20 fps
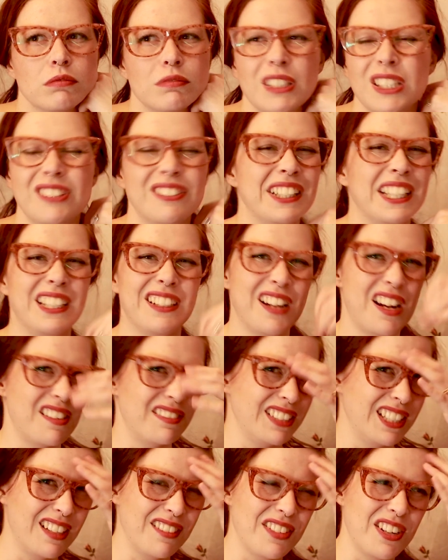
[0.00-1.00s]
I don't like
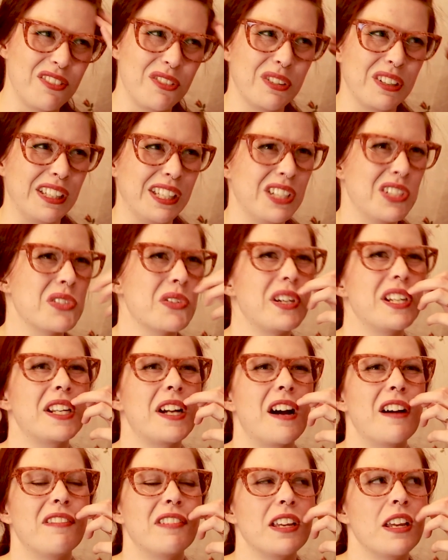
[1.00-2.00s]
coffee. I've never really enjoyed
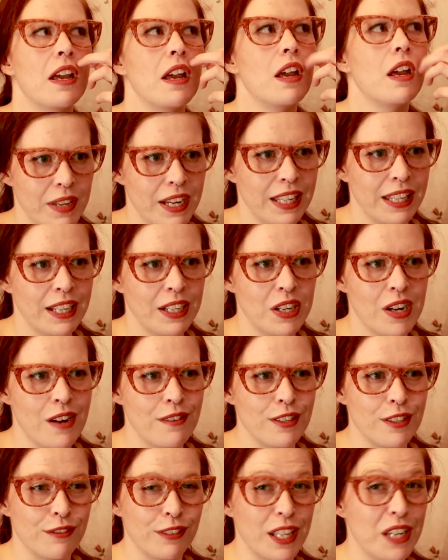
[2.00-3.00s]
coffee. I like
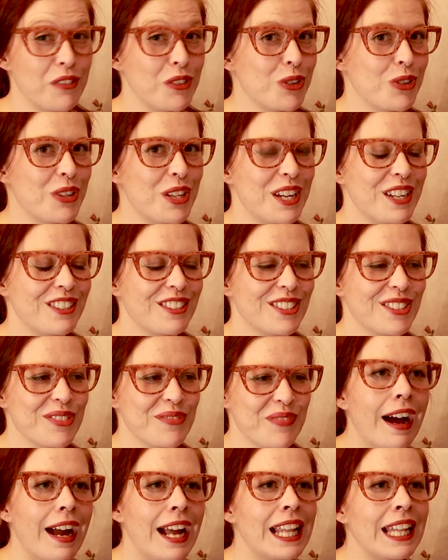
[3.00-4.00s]
coffee flavored things.
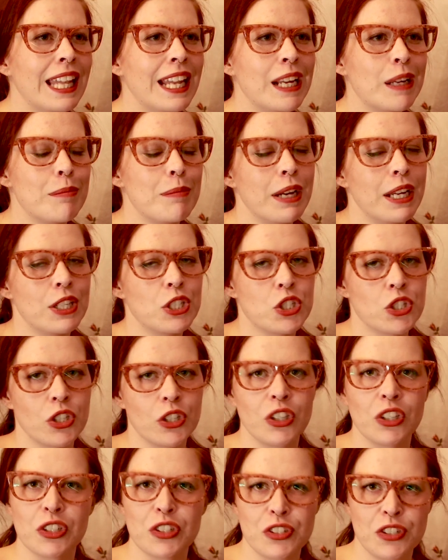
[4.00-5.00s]
I like my
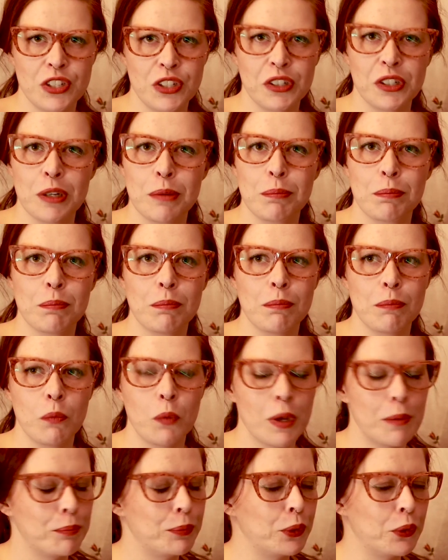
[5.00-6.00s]
sugar syrup,
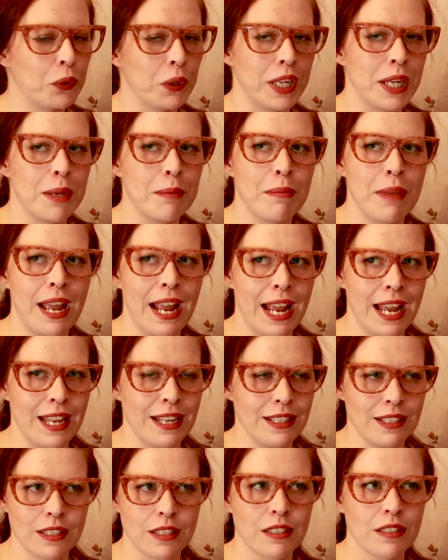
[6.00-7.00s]
whipped cream,
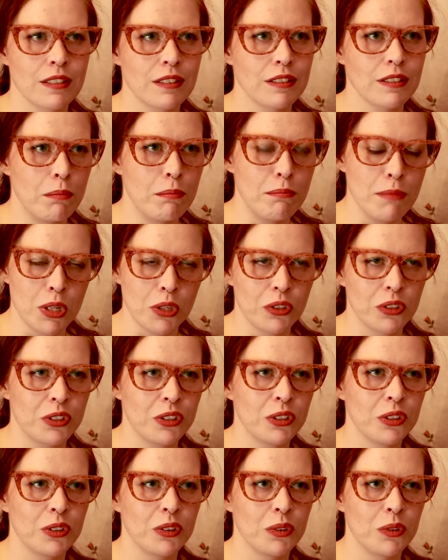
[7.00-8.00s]
and
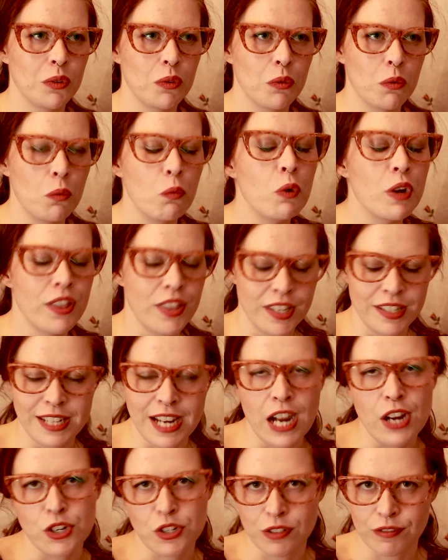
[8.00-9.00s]
milk with a
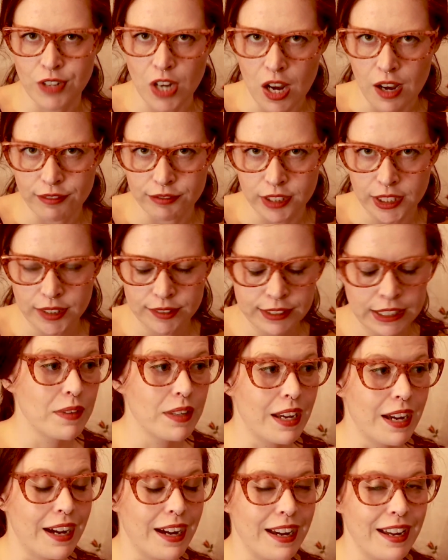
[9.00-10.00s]
dash of coffee.
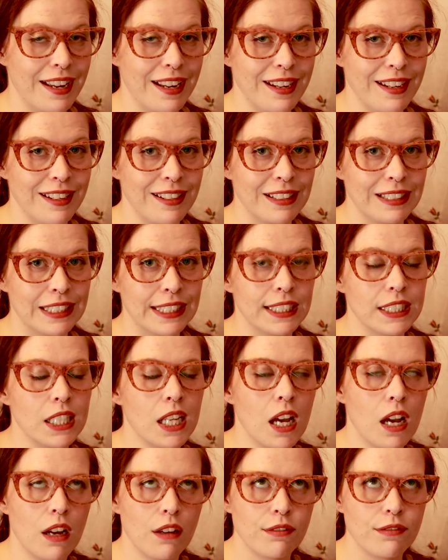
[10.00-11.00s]
I
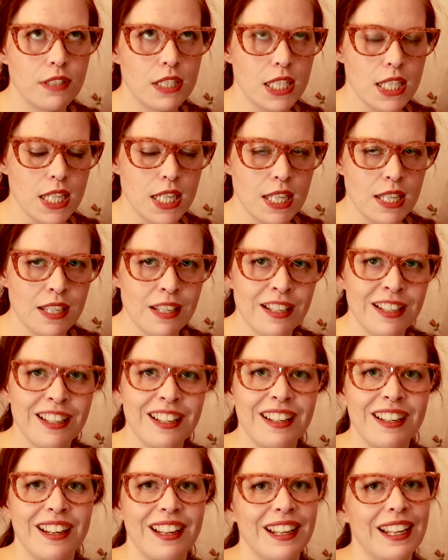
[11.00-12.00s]
love tea
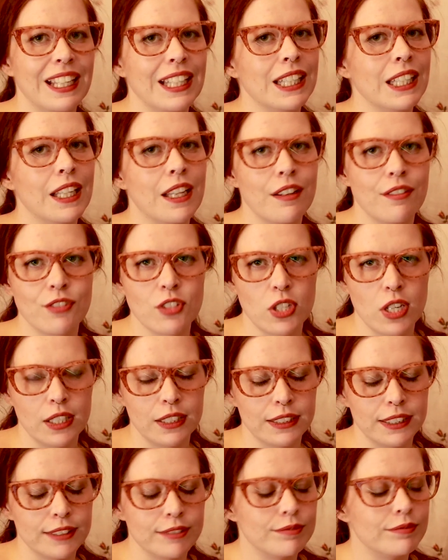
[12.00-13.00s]
and I love
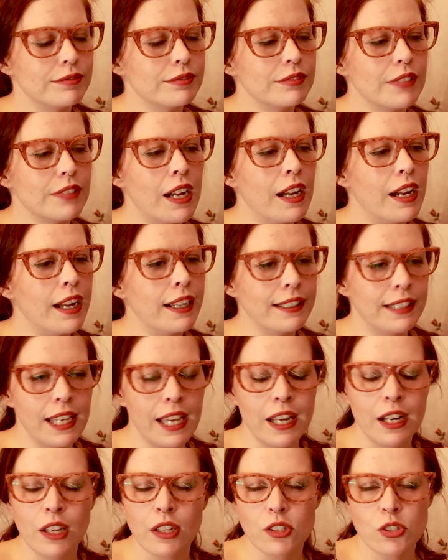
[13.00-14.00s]
chocolate. I
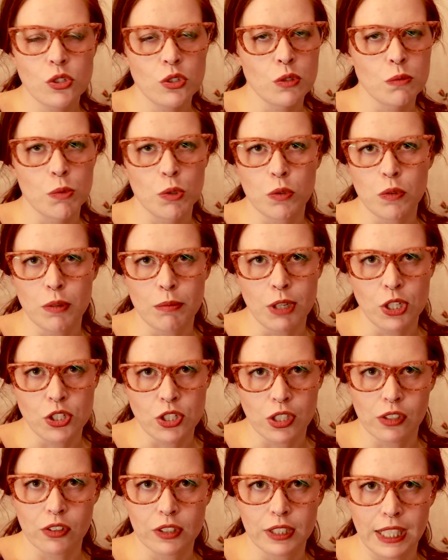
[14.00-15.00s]
cannot choose between my
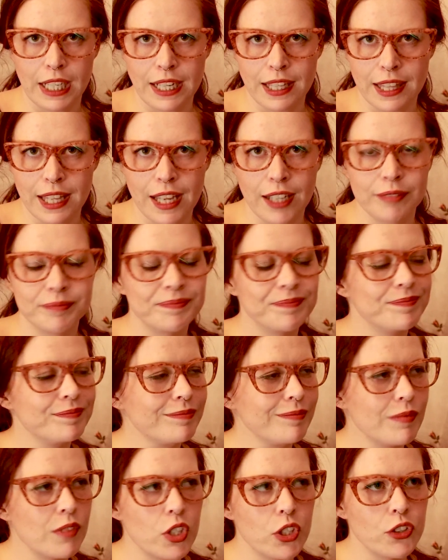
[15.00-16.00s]
children like that.
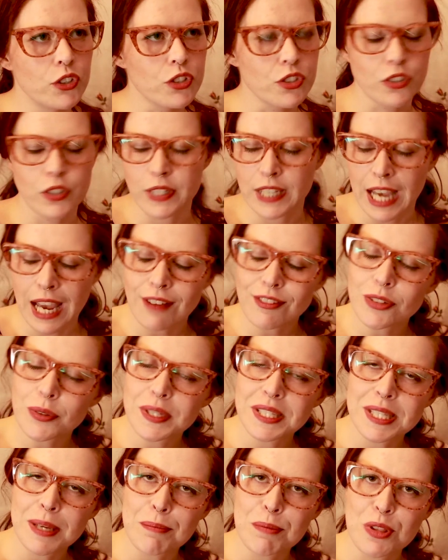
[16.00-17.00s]
You're just going to have to
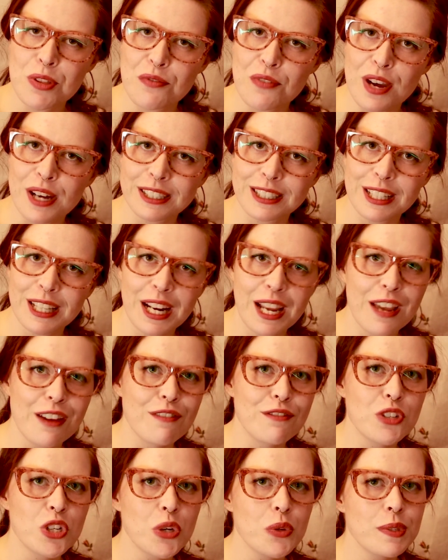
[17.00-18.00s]
accept the fact that I
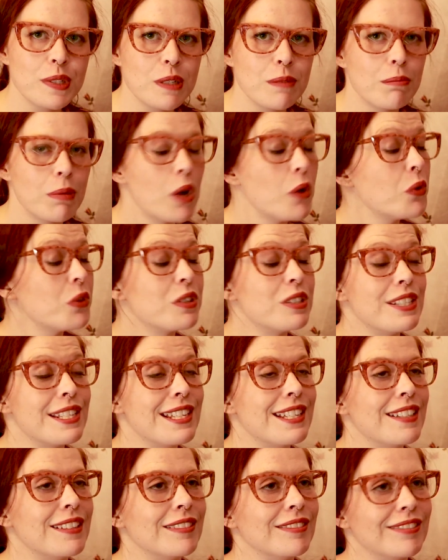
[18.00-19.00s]
have chosen both
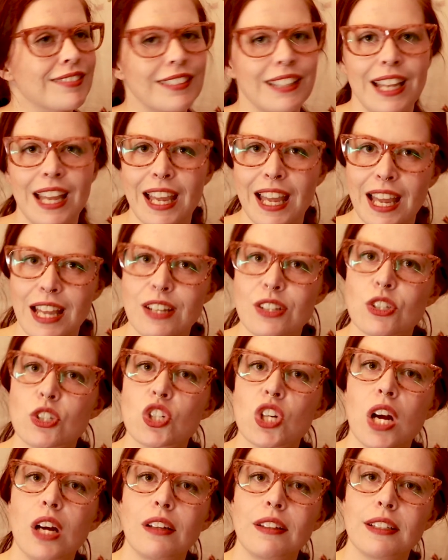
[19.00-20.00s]
tea and
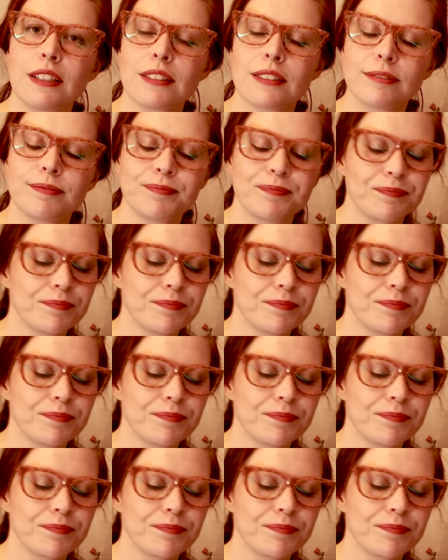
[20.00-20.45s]
chocolate.